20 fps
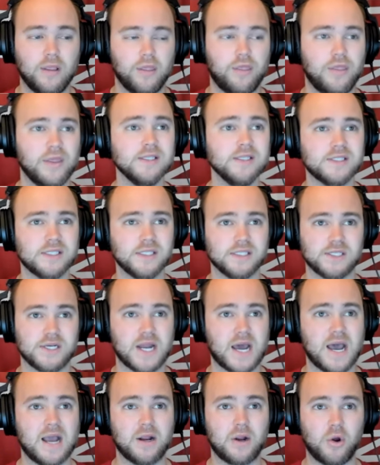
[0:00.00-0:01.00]
This is
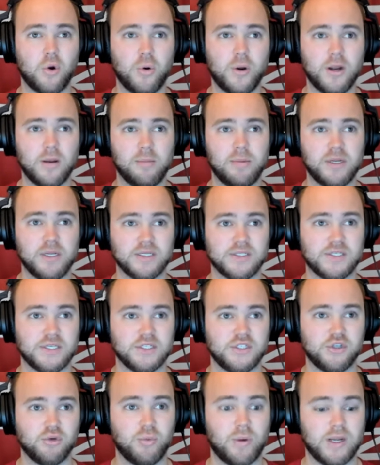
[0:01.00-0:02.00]
not going to be a
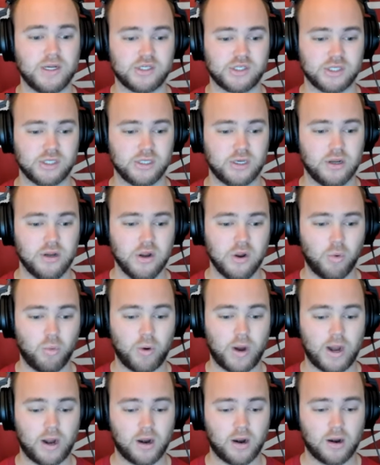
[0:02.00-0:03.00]
situation
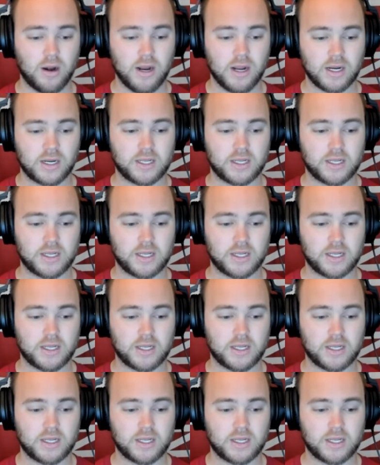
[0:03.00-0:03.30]
where